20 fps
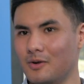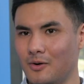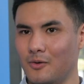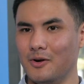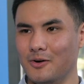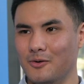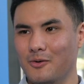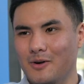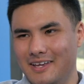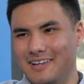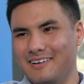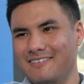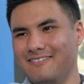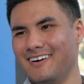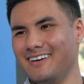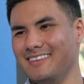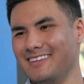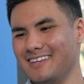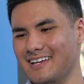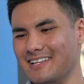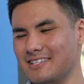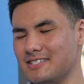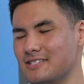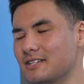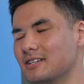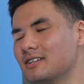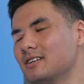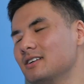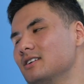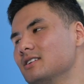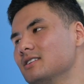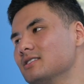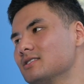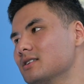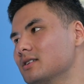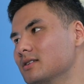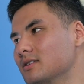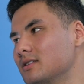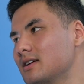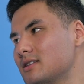one way to find the answer.
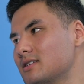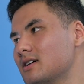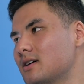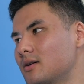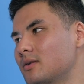Exactly. So that's in